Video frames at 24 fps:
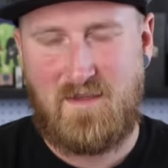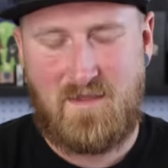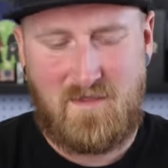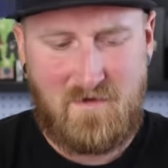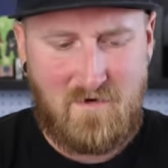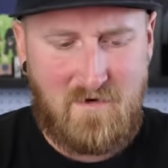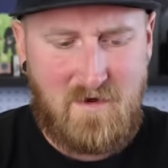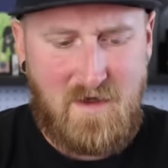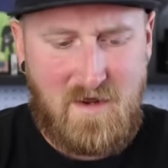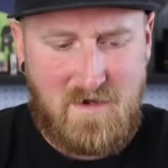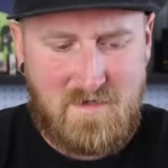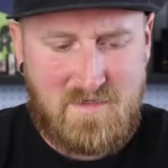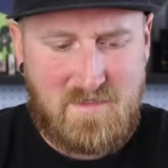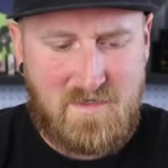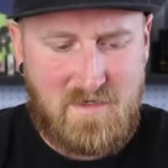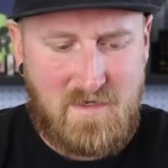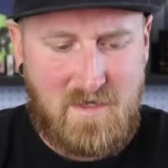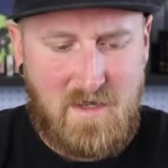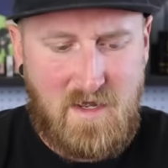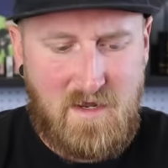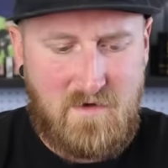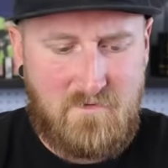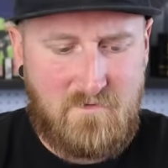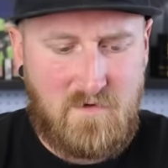They're honestly
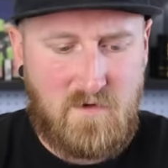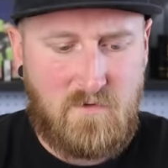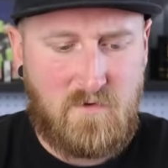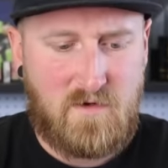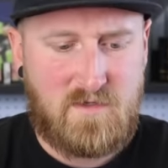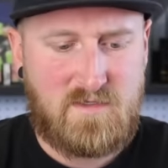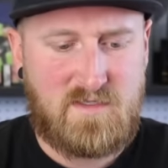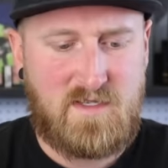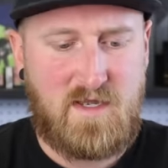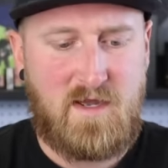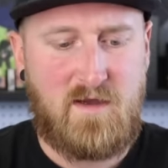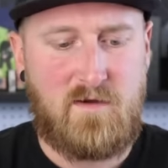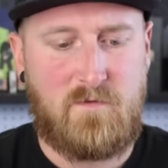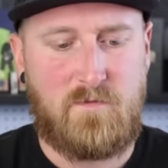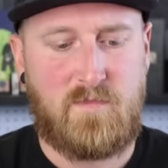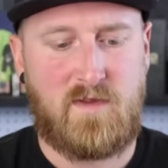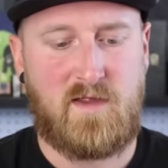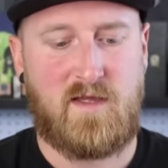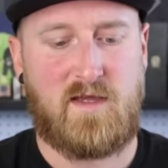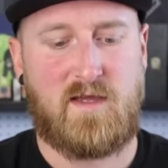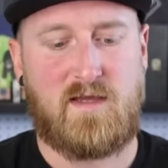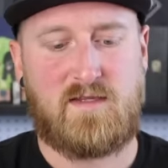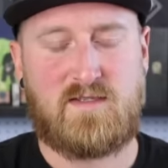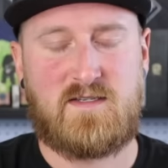kind of newer style
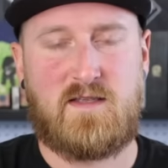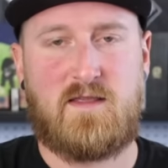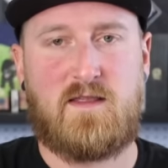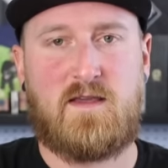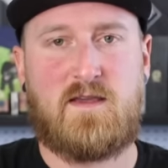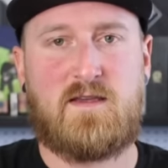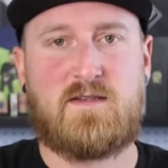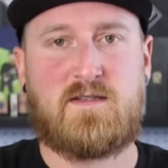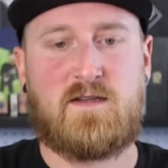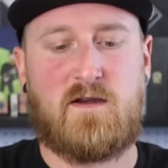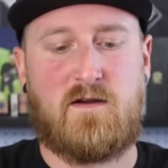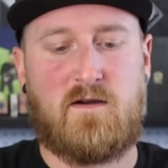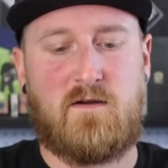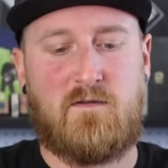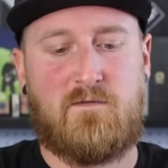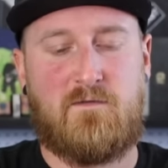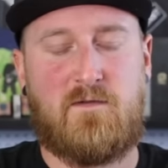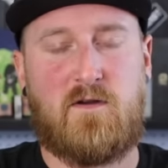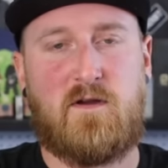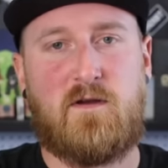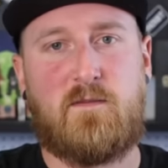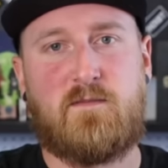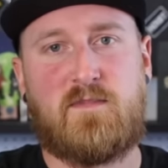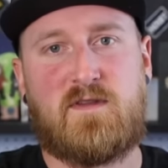blades, and these are
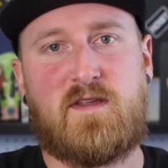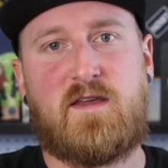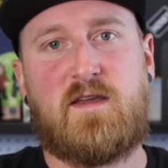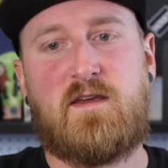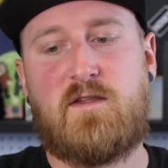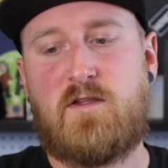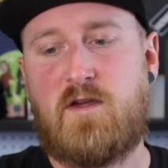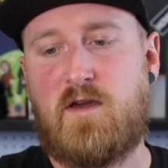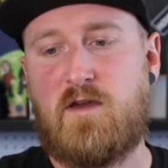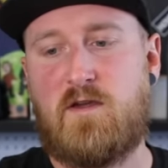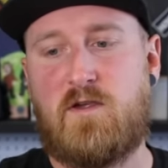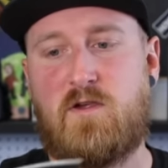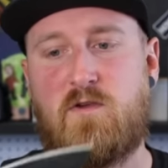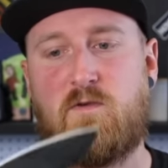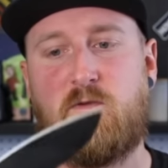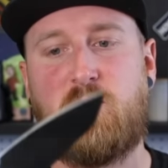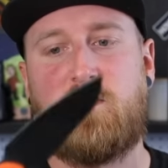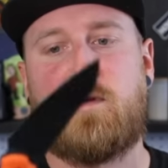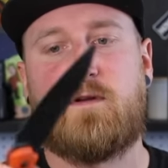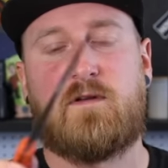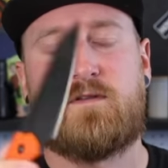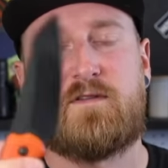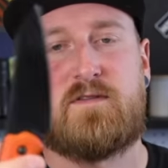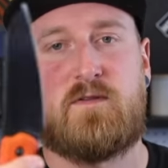from TJ
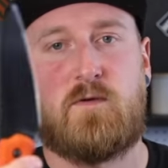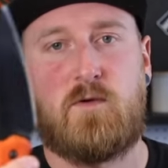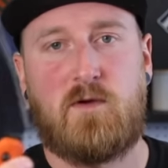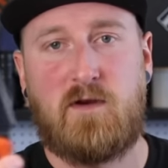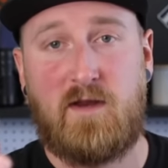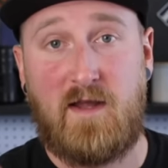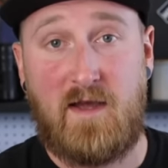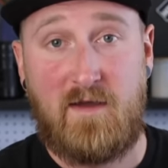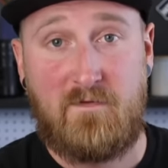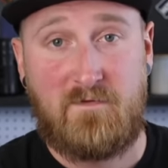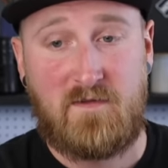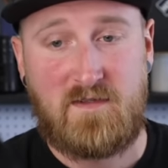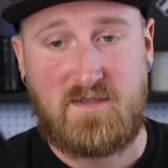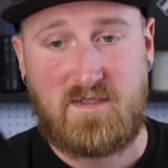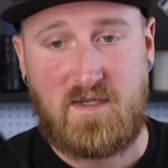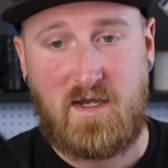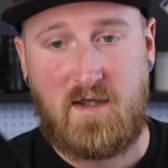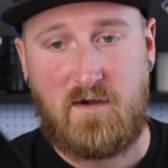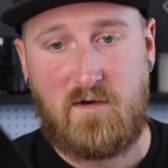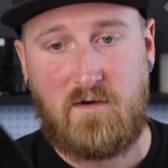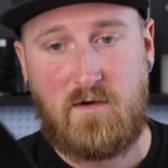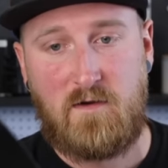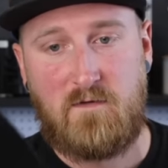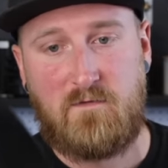Schwartz, or Knife
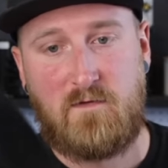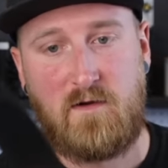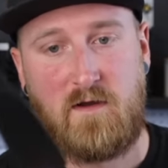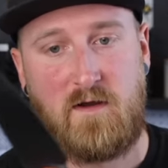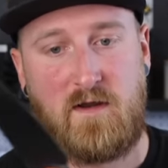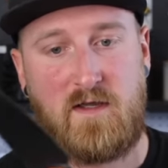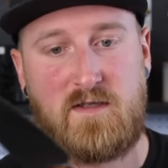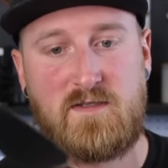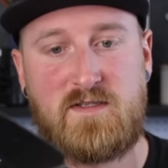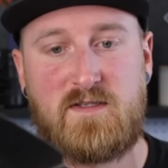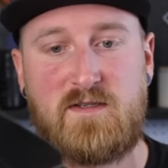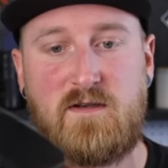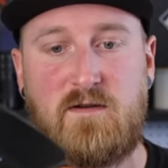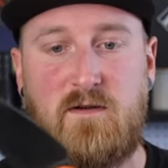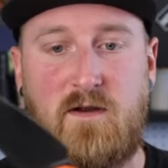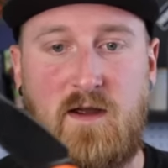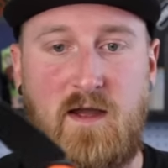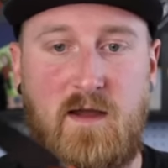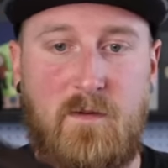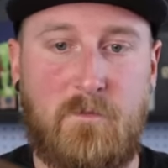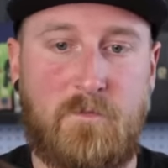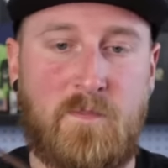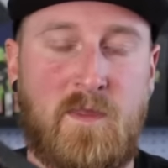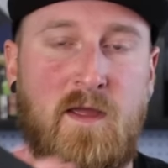Designer, over on
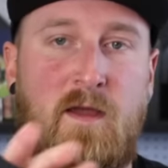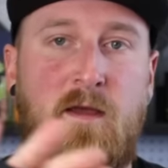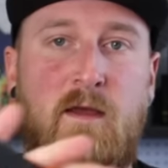Instagram.